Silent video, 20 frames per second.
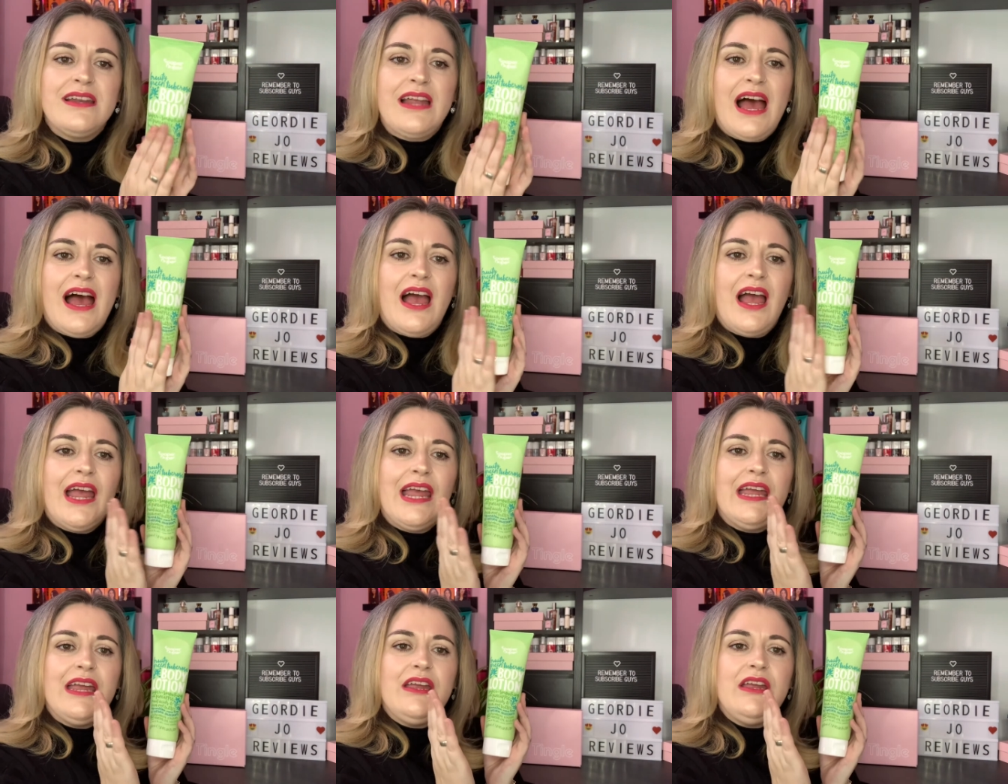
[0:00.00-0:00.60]

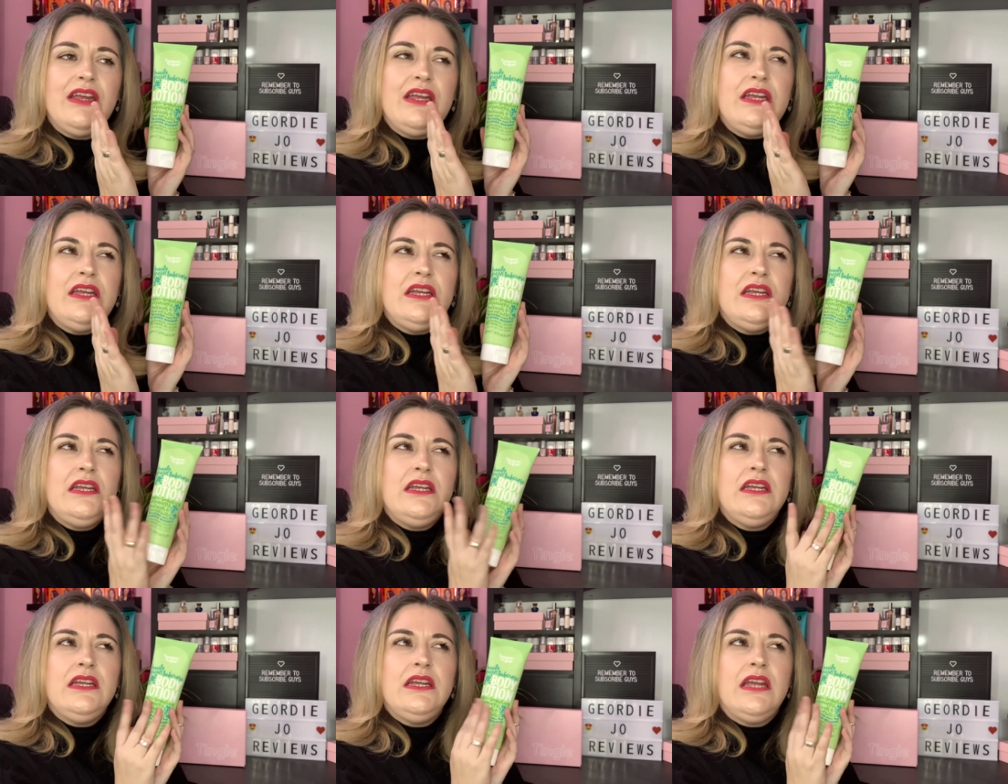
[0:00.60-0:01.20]

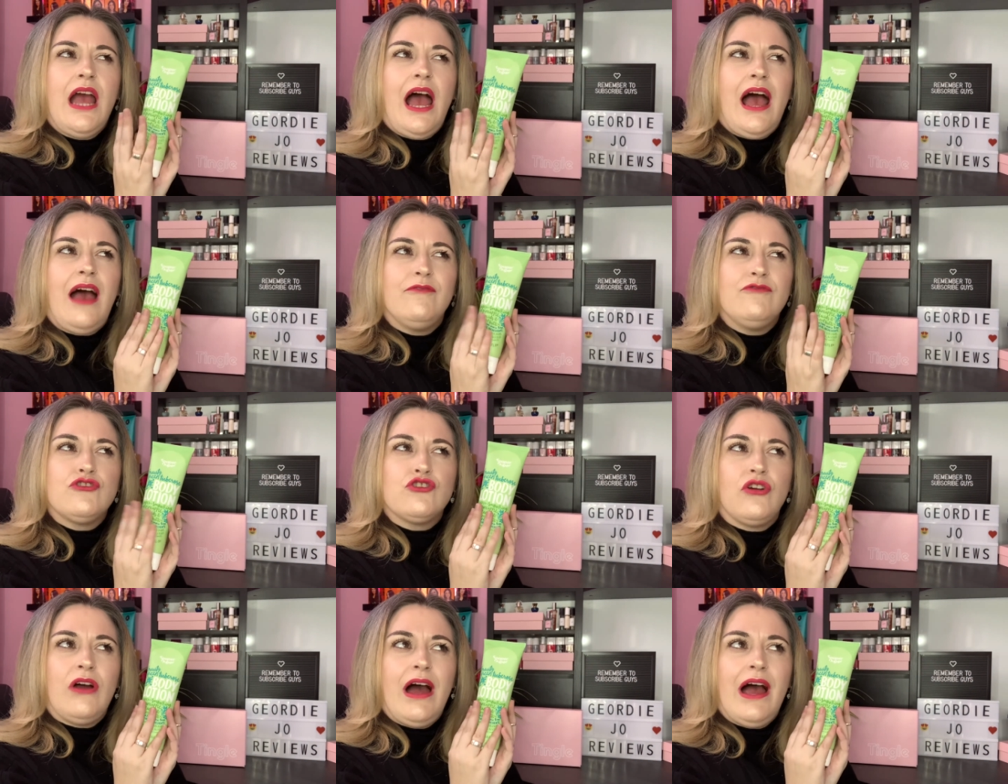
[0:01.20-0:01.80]
I have
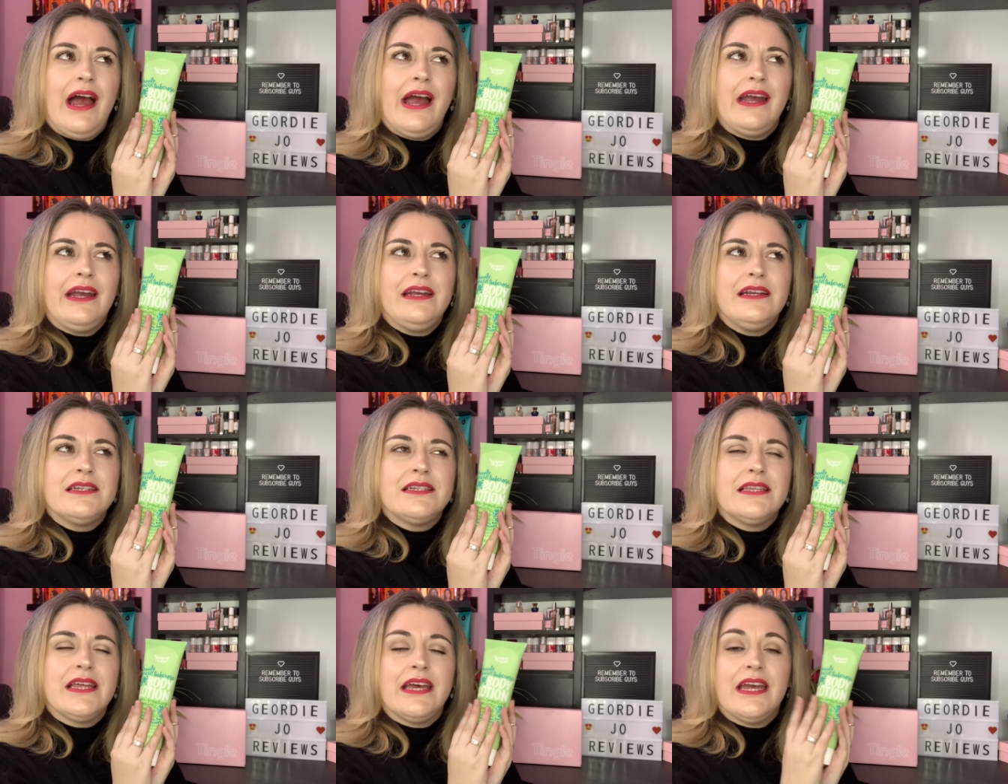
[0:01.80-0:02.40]
tried
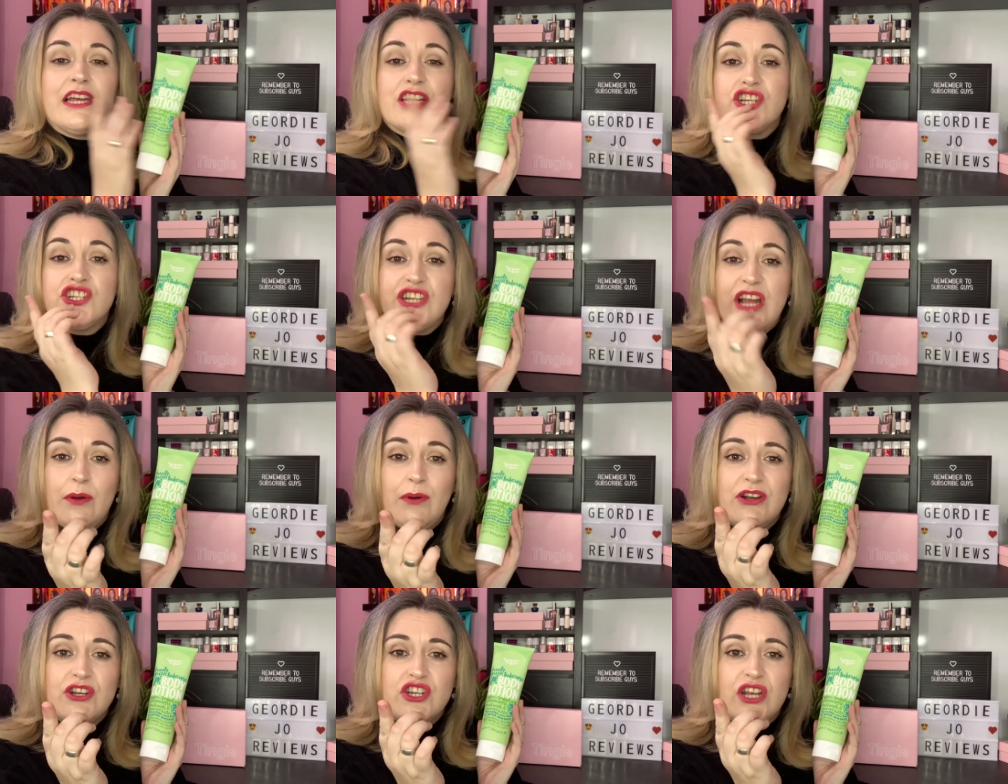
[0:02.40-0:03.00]
their
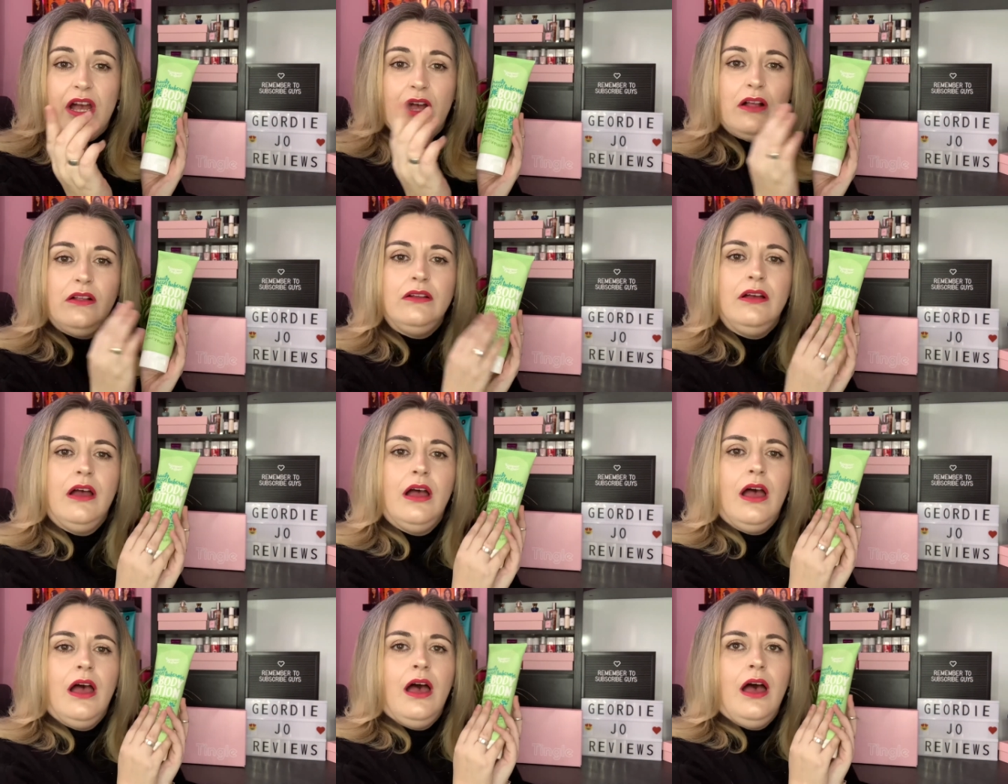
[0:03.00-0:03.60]
shower gel
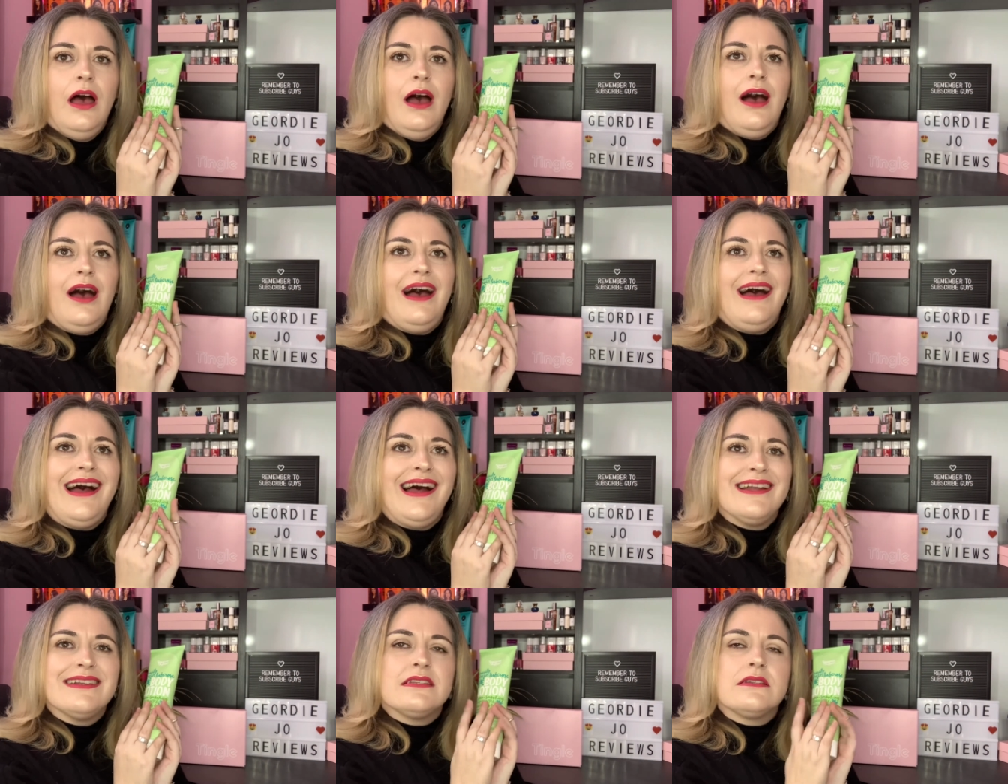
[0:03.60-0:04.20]

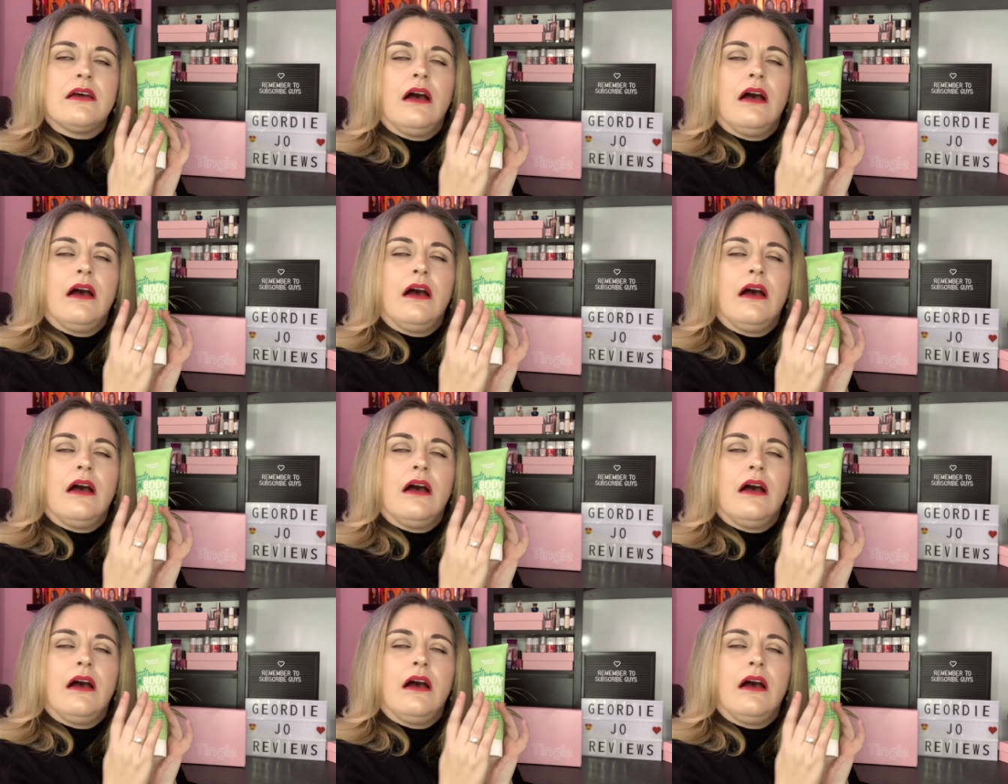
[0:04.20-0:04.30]
and